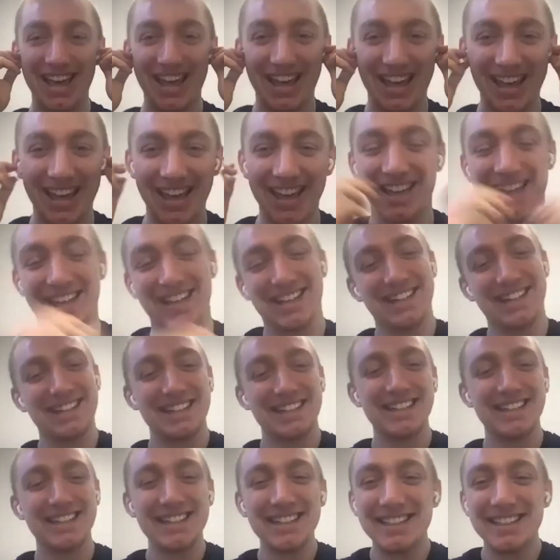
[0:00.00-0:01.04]
Why beyond
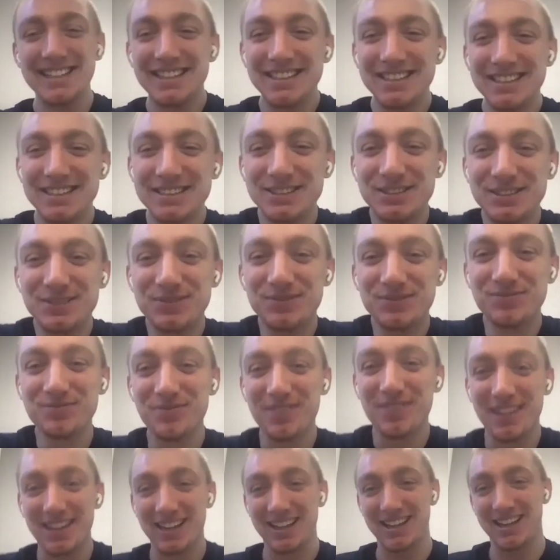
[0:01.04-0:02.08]
your years, Carter?
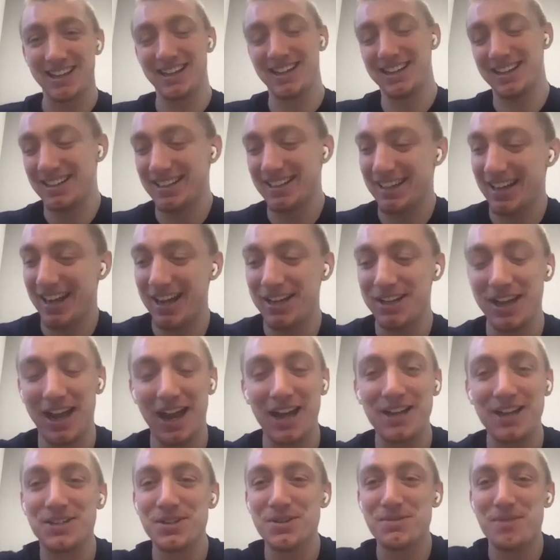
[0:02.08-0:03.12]
I,
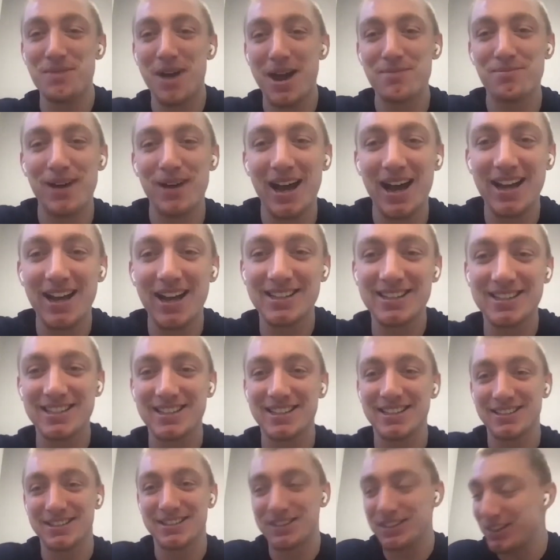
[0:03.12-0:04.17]
I, do my
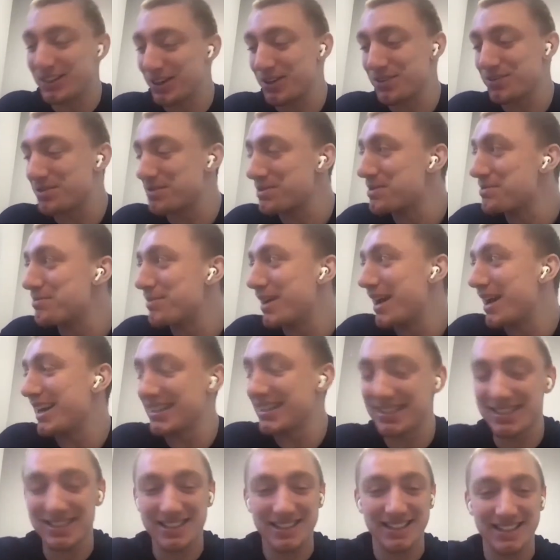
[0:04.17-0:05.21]
best to learn from the
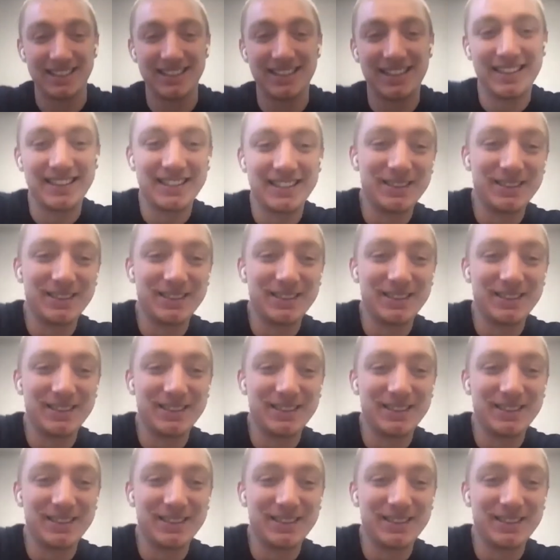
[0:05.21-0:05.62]
best. That's